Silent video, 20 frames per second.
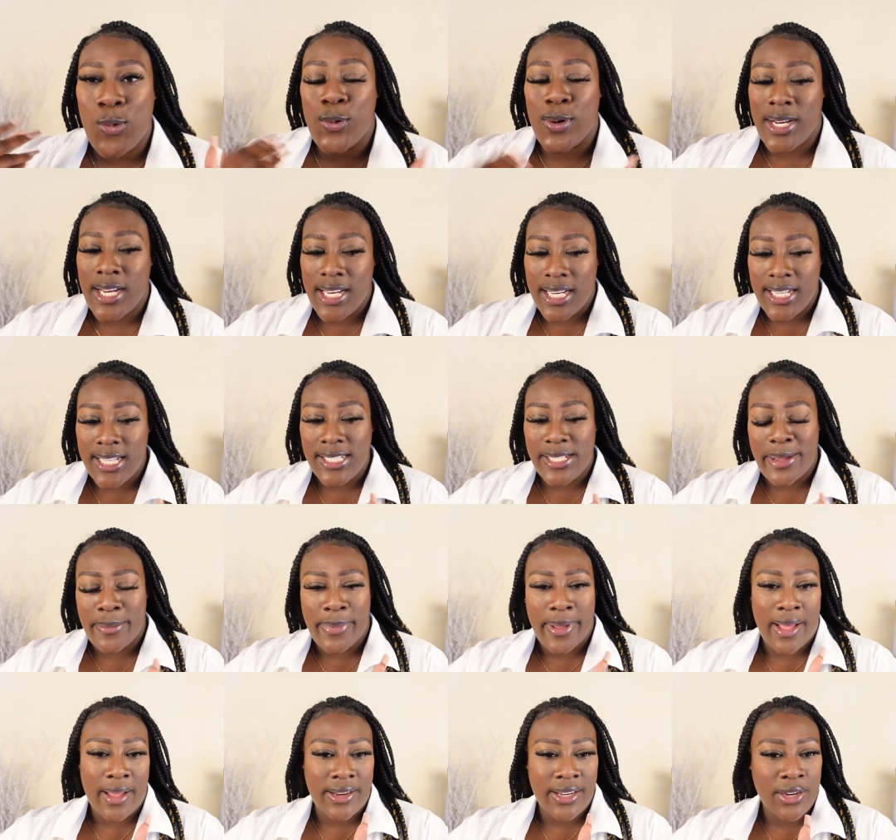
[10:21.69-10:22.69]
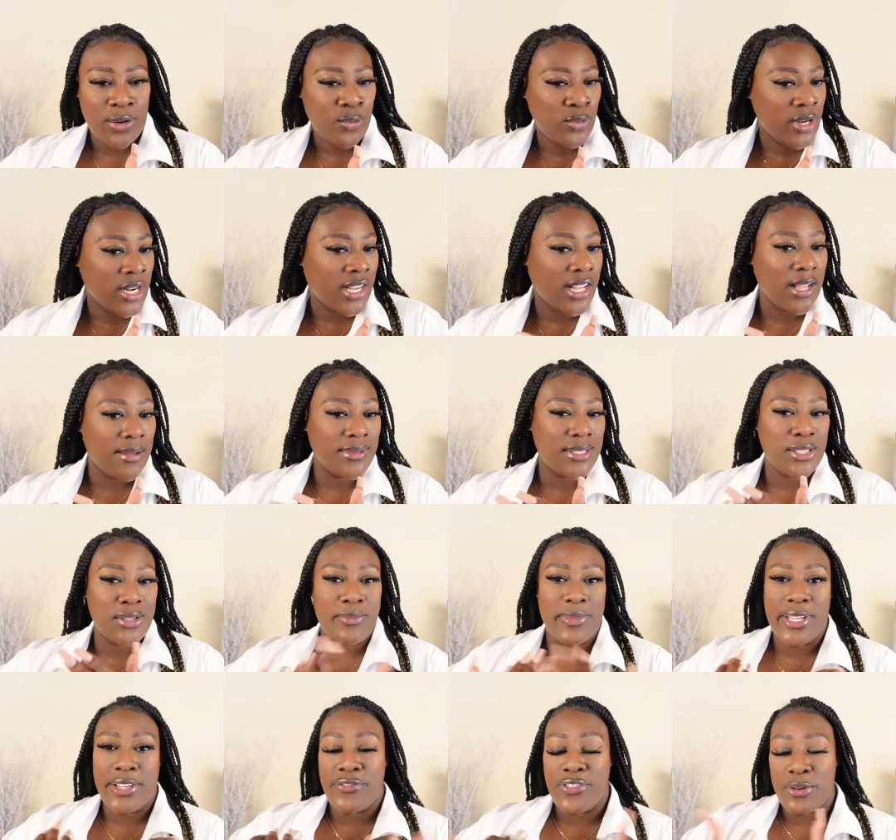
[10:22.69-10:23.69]
what it is about it. When it comes to
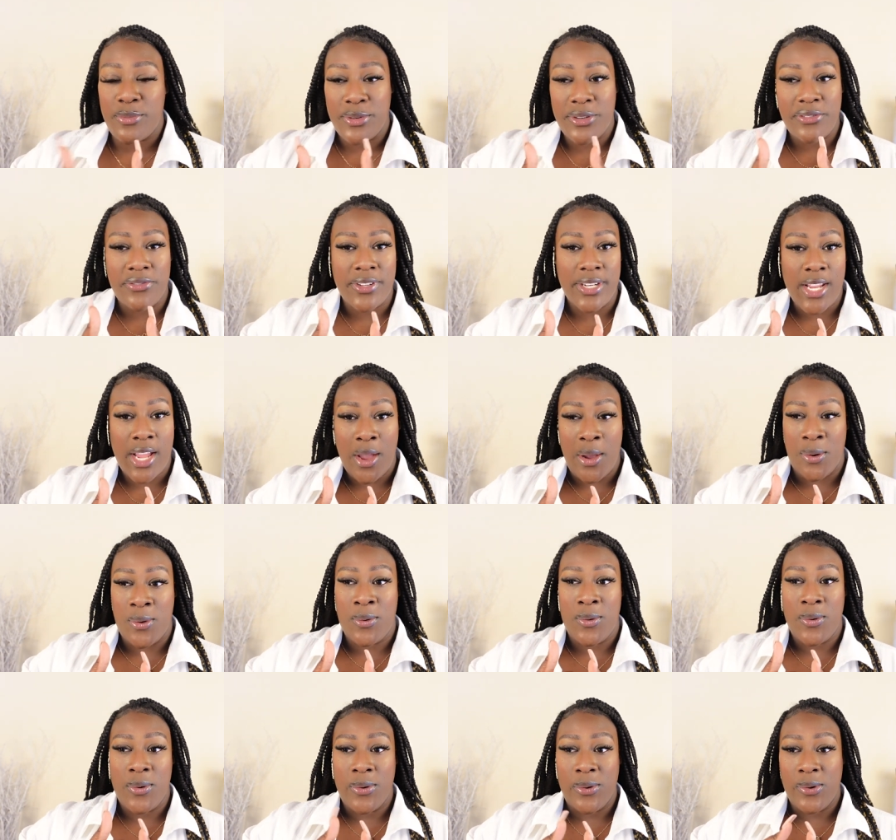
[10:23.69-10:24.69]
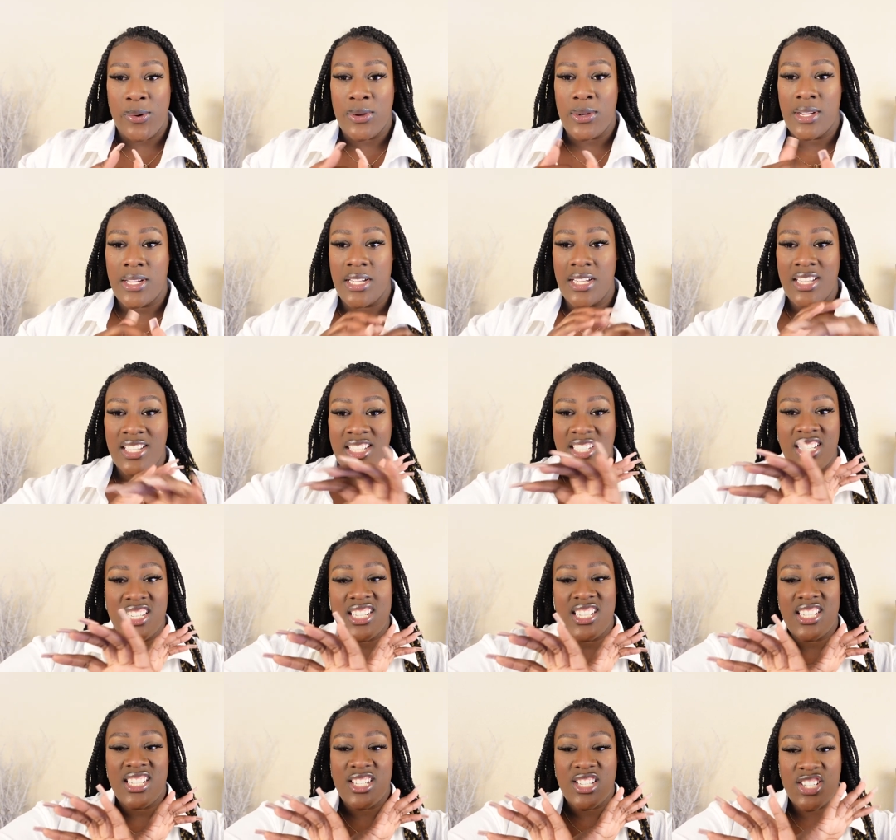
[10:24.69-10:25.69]
me filming a video,
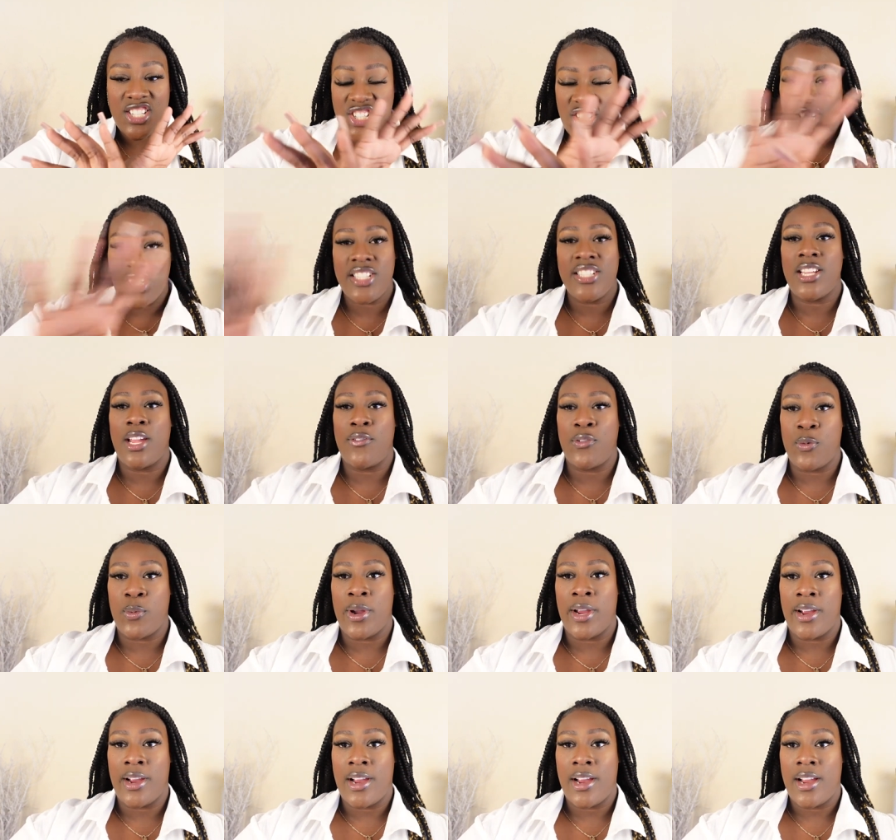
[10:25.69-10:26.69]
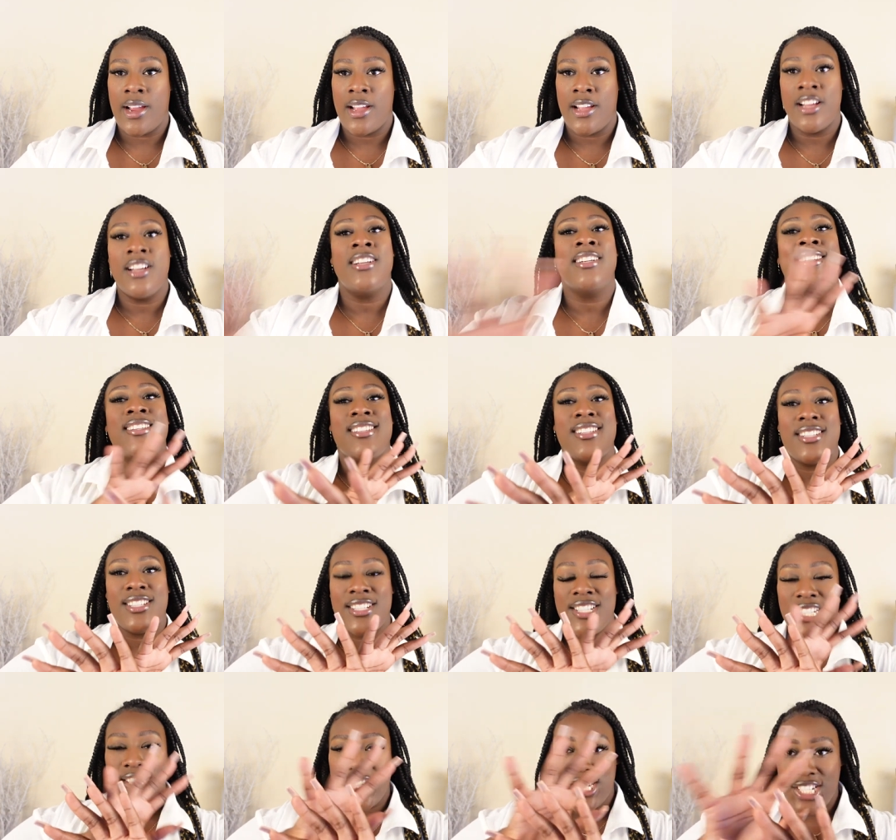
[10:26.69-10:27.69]
shit is everywhere
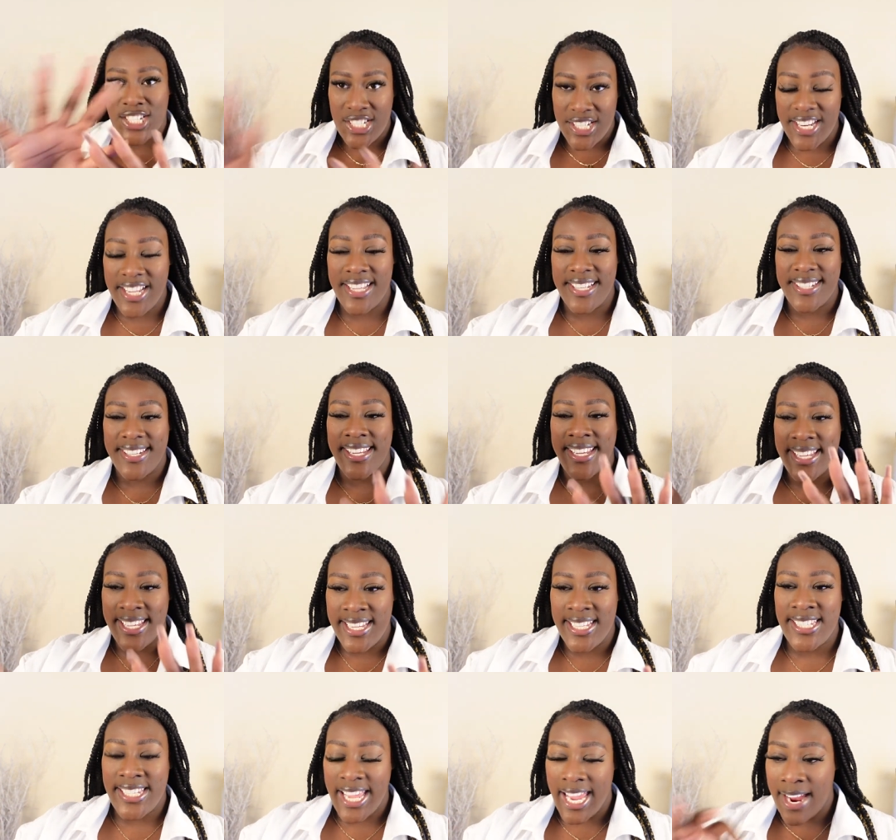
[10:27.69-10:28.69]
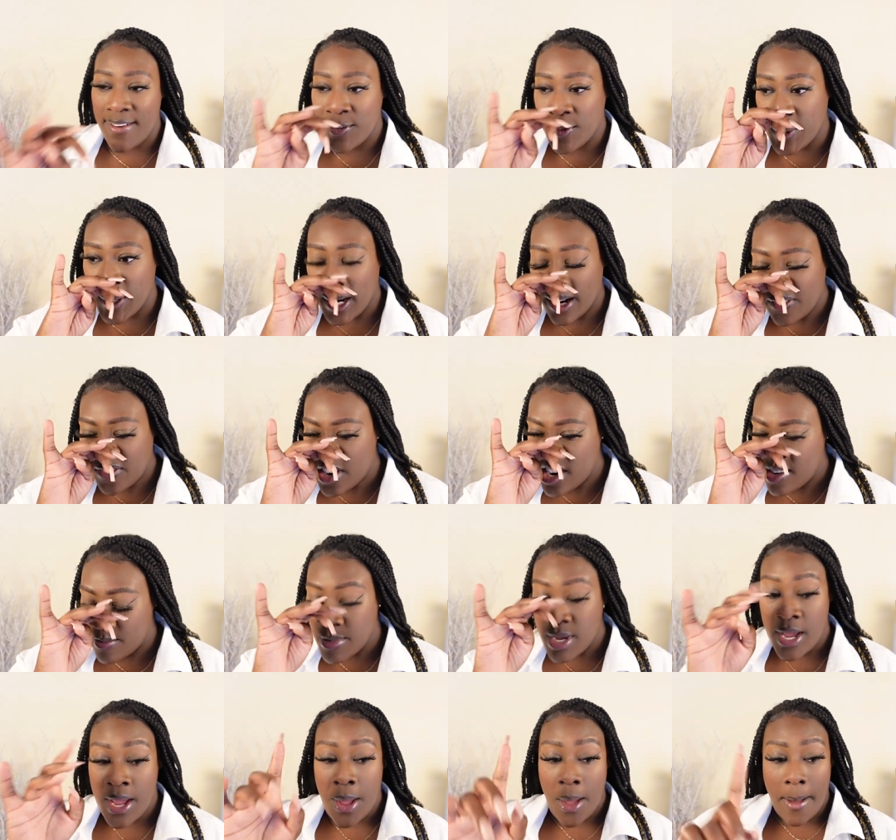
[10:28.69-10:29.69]
shit is everywhere
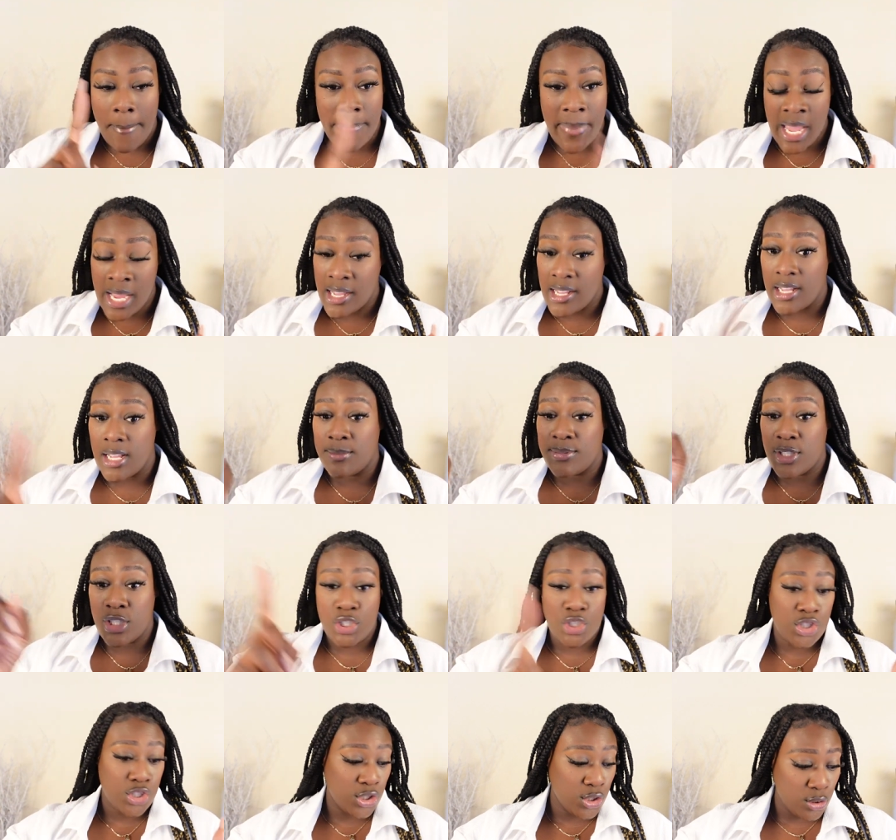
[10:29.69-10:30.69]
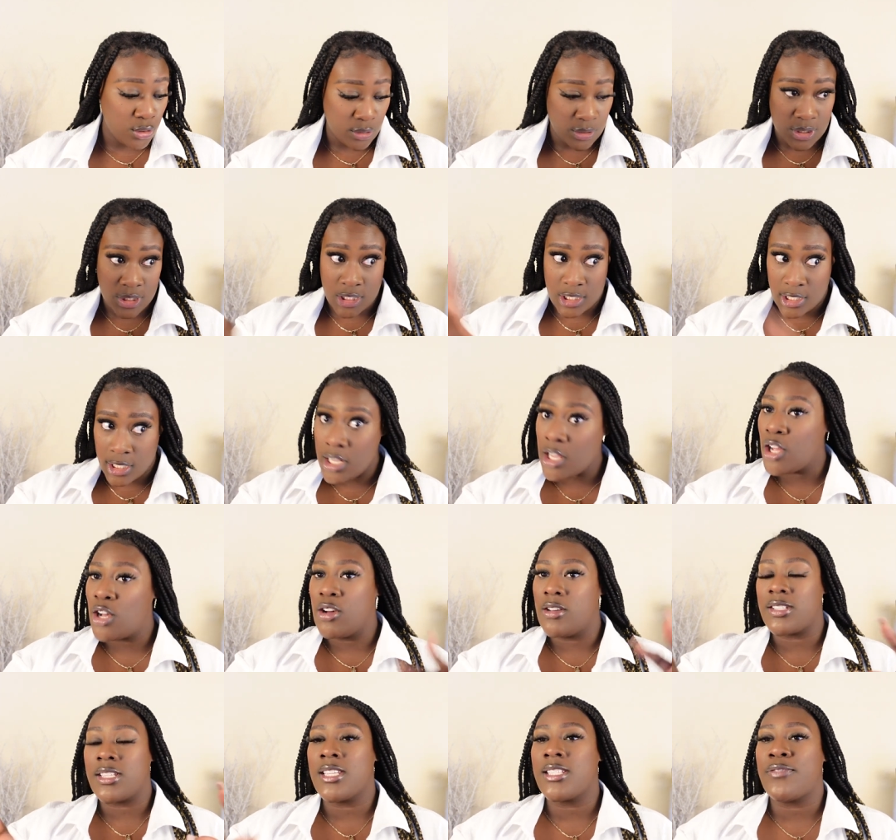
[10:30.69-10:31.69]
from makeup to shoes to
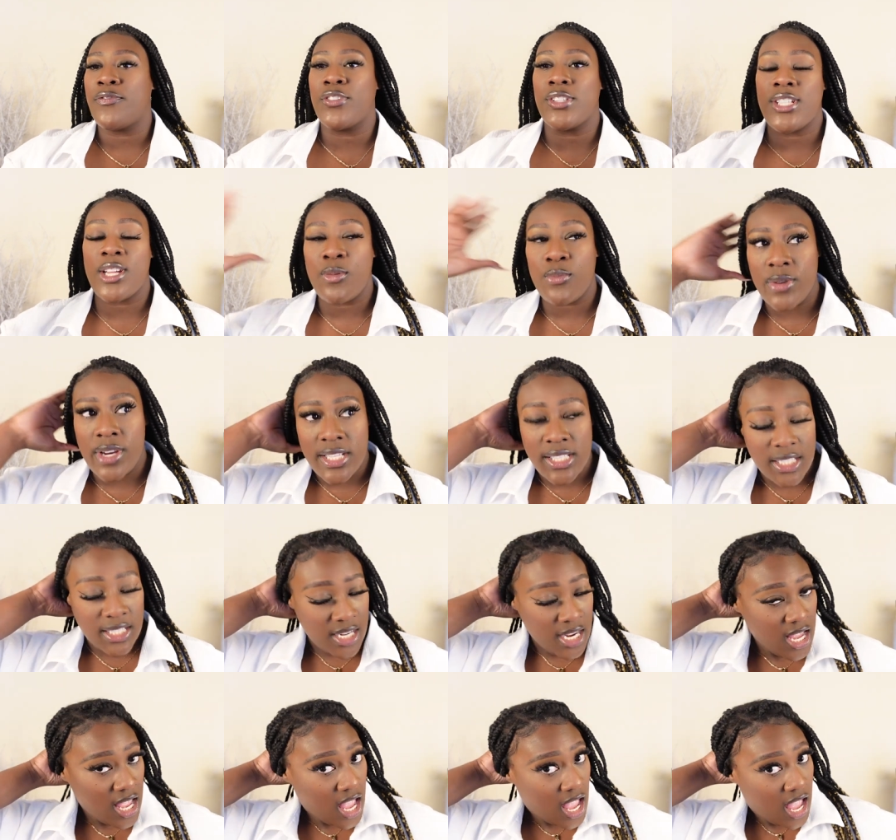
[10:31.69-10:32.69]
clothes because for some reason